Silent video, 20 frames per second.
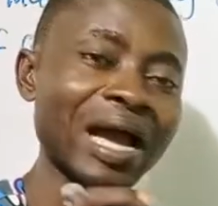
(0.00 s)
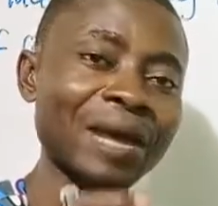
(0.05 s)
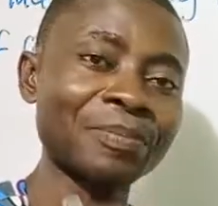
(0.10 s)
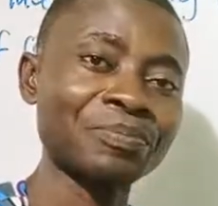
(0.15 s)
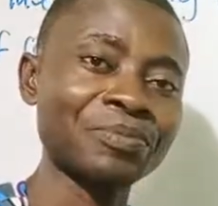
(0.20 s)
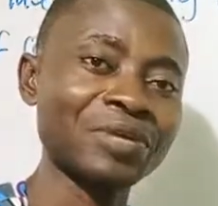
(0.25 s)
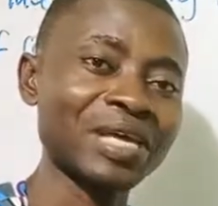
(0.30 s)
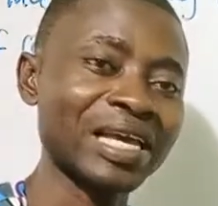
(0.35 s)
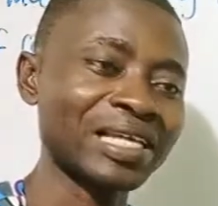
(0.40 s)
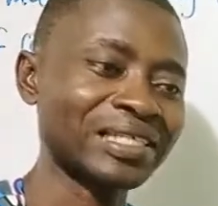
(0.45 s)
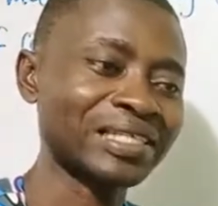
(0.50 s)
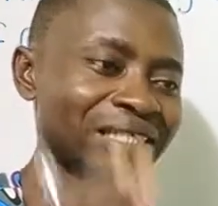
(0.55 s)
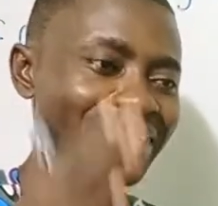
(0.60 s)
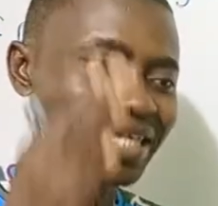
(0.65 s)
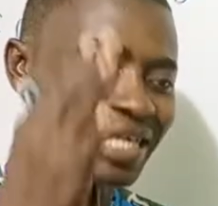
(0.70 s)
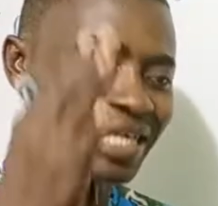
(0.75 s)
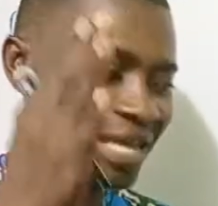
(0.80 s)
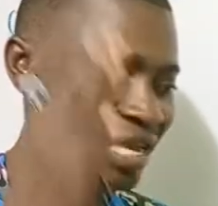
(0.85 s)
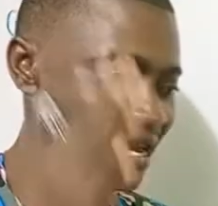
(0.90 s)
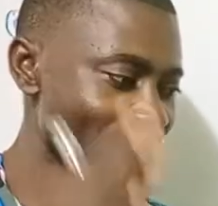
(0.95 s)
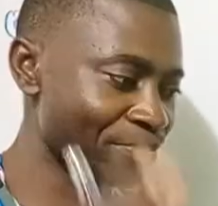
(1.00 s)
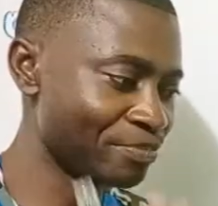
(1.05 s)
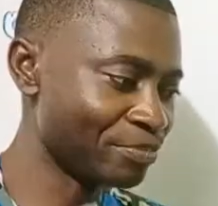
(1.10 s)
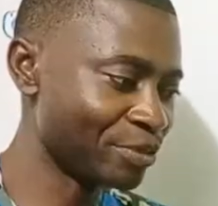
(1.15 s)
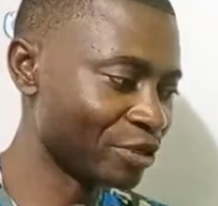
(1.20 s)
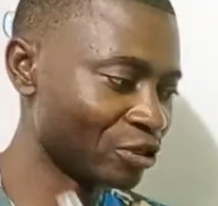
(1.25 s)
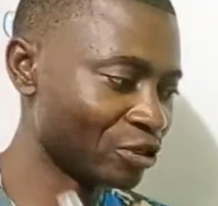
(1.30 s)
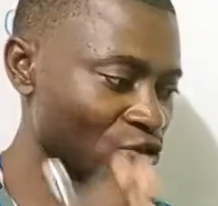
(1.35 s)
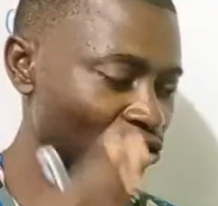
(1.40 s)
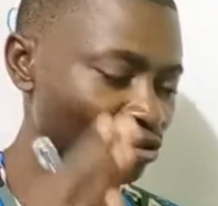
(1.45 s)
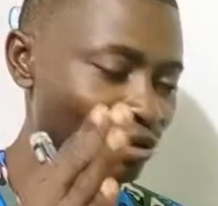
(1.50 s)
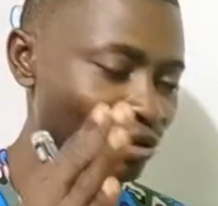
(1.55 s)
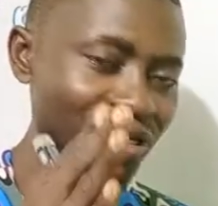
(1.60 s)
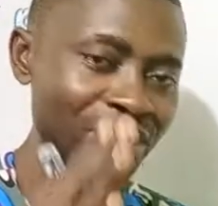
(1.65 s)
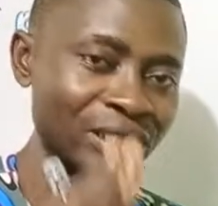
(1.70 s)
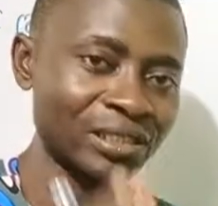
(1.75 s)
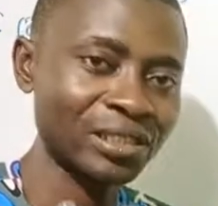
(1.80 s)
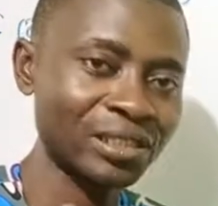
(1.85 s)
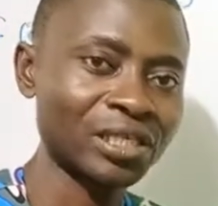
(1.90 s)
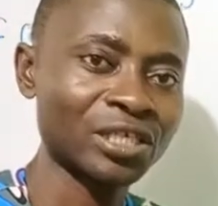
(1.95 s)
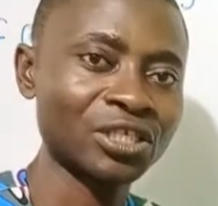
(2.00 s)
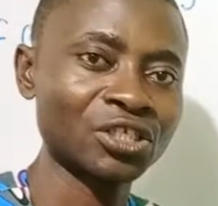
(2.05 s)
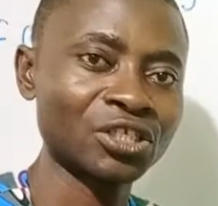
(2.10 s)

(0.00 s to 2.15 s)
appears in between